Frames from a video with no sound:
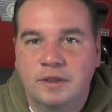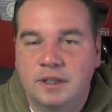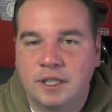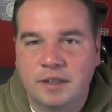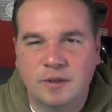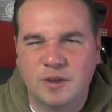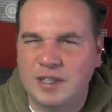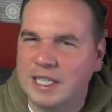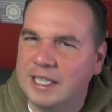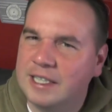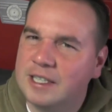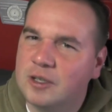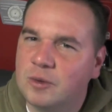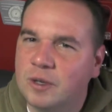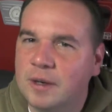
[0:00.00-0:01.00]
Never need
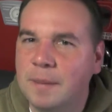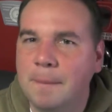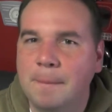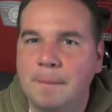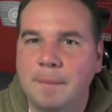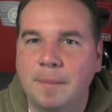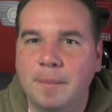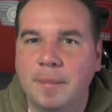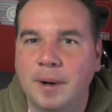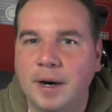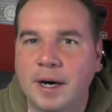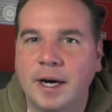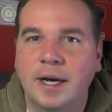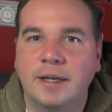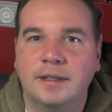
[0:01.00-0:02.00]
this one,
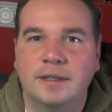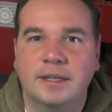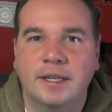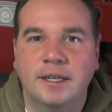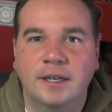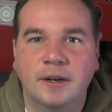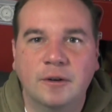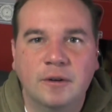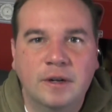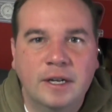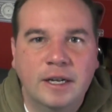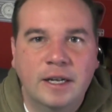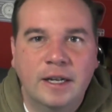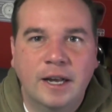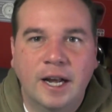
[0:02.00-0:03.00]
but you know,
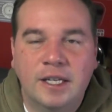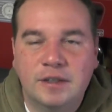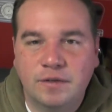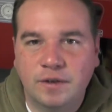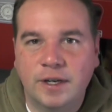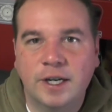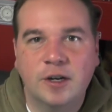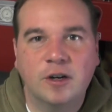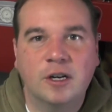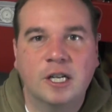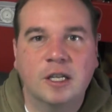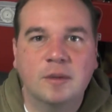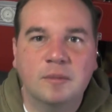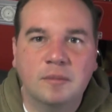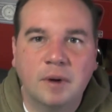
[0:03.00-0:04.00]
it's fun hearing a
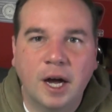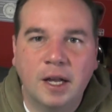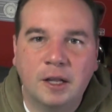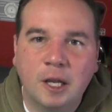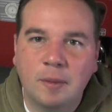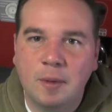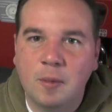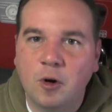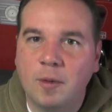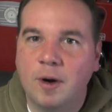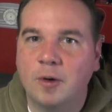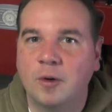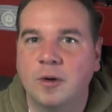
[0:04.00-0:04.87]
little, a little bit more about